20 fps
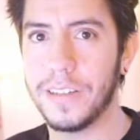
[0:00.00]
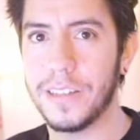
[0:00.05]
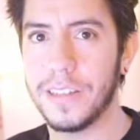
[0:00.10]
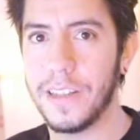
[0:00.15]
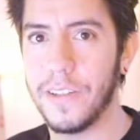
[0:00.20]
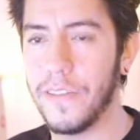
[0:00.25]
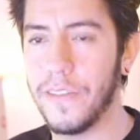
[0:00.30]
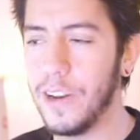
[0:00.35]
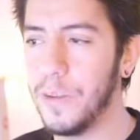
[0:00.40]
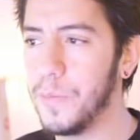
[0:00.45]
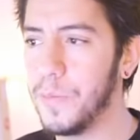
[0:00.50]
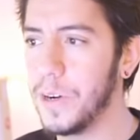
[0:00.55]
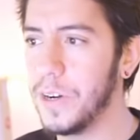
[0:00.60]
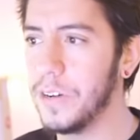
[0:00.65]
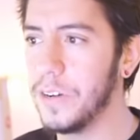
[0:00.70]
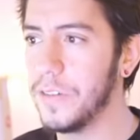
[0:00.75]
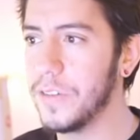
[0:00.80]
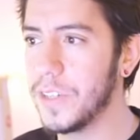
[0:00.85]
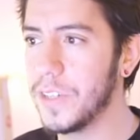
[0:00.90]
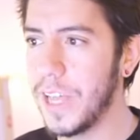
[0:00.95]
He's a developer
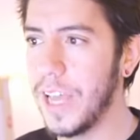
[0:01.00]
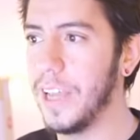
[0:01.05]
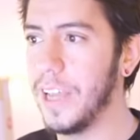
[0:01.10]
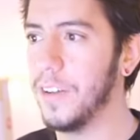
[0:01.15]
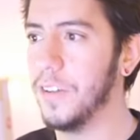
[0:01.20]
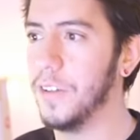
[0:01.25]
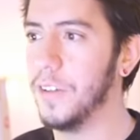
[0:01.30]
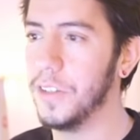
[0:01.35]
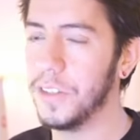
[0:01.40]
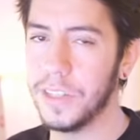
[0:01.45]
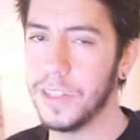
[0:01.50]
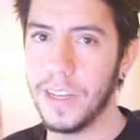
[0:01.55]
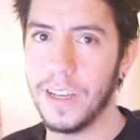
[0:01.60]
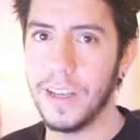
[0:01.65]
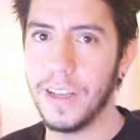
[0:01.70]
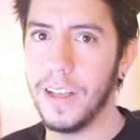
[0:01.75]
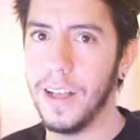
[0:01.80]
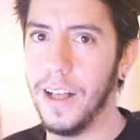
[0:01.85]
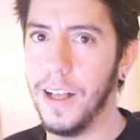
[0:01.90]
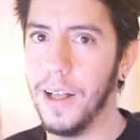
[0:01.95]
of cycles.
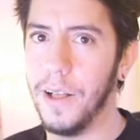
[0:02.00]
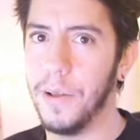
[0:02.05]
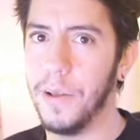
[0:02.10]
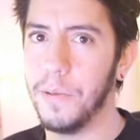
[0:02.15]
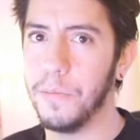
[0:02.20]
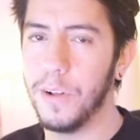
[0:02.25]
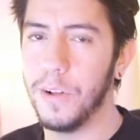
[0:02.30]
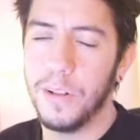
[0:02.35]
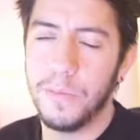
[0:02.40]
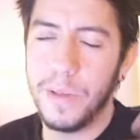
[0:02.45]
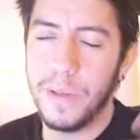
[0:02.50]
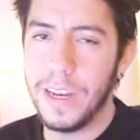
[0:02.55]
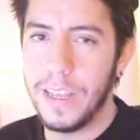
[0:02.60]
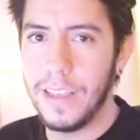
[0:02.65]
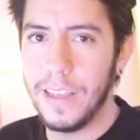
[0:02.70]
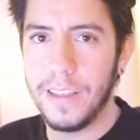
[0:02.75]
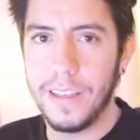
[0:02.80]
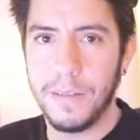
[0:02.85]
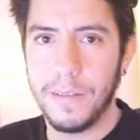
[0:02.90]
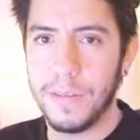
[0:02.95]
Well,
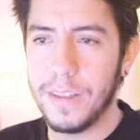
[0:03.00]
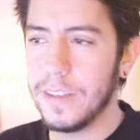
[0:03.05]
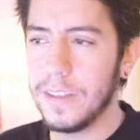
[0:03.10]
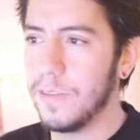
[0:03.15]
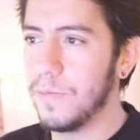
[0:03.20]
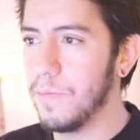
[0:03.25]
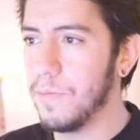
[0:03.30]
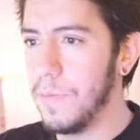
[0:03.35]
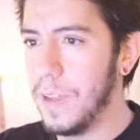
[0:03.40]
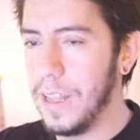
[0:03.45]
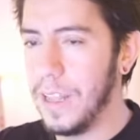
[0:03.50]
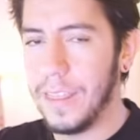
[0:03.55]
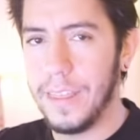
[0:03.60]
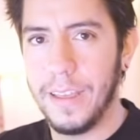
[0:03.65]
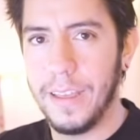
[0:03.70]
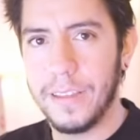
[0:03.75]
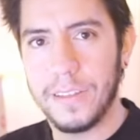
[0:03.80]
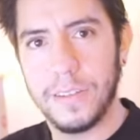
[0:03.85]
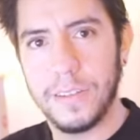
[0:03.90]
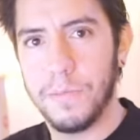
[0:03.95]
he's done many
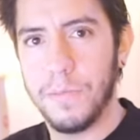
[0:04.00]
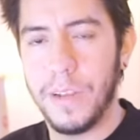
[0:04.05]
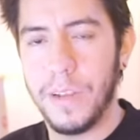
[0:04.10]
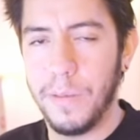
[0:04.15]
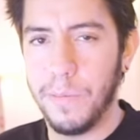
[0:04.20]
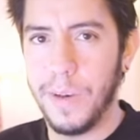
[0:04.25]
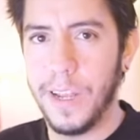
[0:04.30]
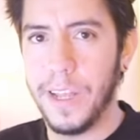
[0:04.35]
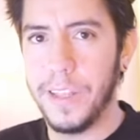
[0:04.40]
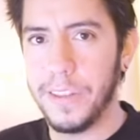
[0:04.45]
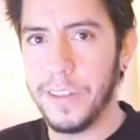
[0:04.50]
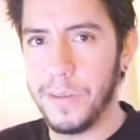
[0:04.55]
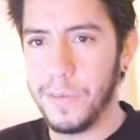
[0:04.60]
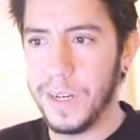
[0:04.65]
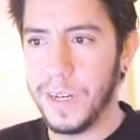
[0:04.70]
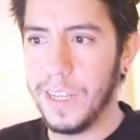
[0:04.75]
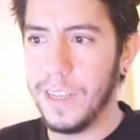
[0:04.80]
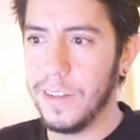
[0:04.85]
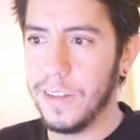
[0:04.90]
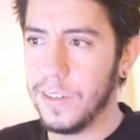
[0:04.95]
things in Blender,
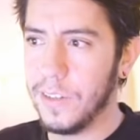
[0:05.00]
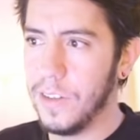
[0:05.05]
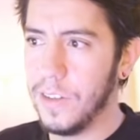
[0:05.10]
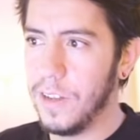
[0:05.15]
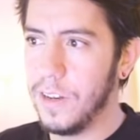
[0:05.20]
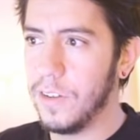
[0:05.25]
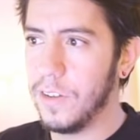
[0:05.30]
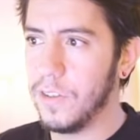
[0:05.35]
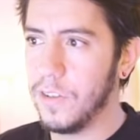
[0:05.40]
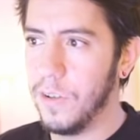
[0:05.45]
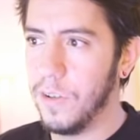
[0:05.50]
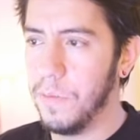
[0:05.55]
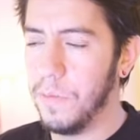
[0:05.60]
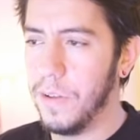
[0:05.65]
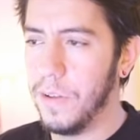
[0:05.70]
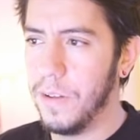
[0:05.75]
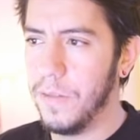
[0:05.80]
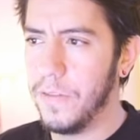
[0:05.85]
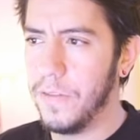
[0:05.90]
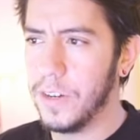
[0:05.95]
but he's done
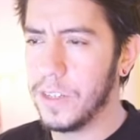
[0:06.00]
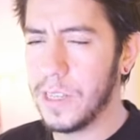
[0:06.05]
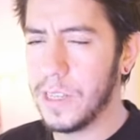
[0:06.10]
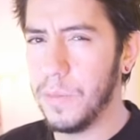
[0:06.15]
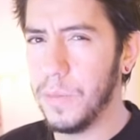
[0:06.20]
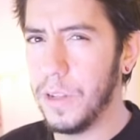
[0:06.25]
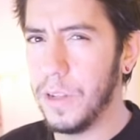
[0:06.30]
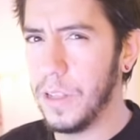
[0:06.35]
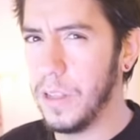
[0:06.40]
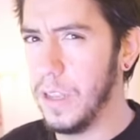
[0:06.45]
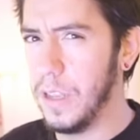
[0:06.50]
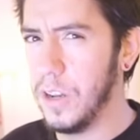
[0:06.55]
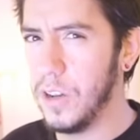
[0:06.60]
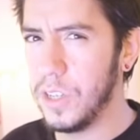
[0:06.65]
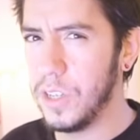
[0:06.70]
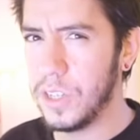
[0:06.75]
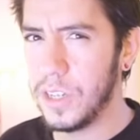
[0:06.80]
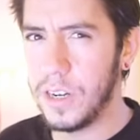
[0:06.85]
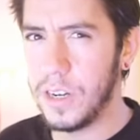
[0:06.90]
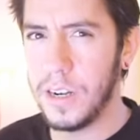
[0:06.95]
some, for example, the
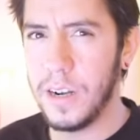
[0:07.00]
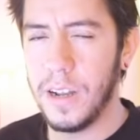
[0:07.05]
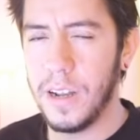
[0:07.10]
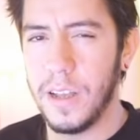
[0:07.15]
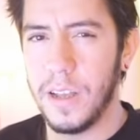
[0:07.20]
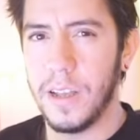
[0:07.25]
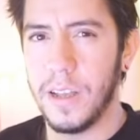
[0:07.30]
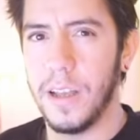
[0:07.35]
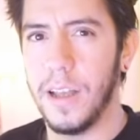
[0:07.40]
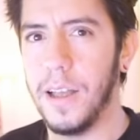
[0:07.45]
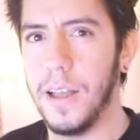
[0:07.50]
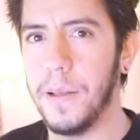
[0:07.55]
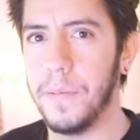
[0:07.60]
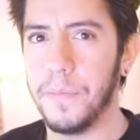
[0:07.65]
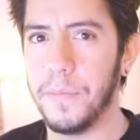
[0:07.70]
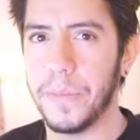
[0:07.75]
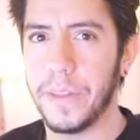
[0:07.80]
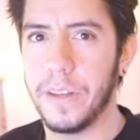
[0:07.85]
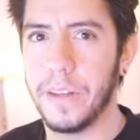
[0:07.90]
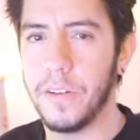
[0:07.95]
denoiser
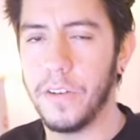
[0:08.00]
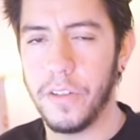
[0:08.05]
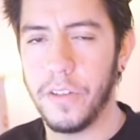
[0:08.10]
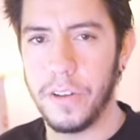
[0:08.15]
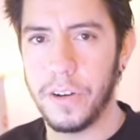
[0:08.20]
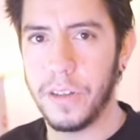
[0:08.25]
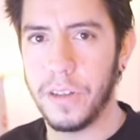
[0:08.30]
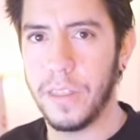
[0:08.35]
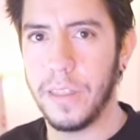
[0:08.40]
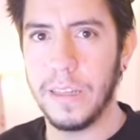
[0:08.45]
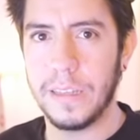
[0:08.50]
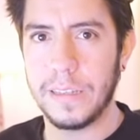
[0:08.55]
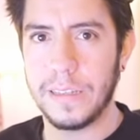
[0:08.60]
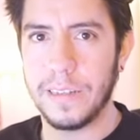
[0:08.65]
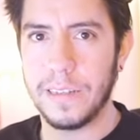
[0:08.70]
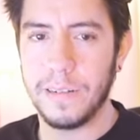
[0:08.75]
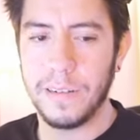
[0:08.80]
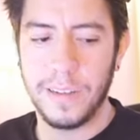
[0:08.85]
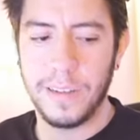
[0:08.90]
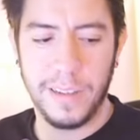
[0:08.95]
and other things
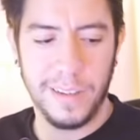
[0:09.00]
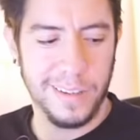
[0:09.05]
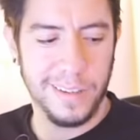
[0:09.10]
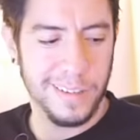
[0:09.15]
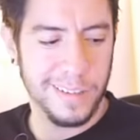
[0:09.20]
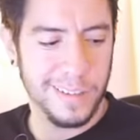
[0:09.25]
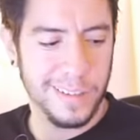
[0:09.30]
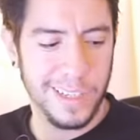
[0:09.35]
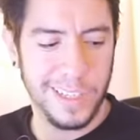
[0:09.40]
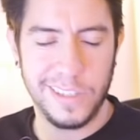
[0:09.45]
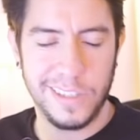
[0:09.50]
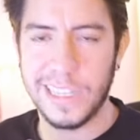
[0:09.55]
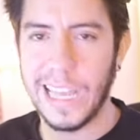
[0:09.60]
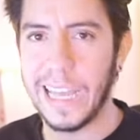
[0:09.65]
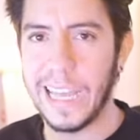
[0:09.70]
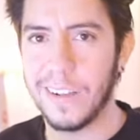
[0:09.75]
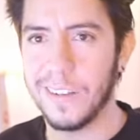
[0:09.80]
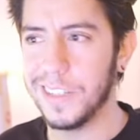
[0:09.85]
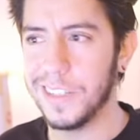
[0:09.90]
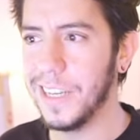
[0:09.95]
in
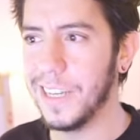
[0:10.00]
cycles.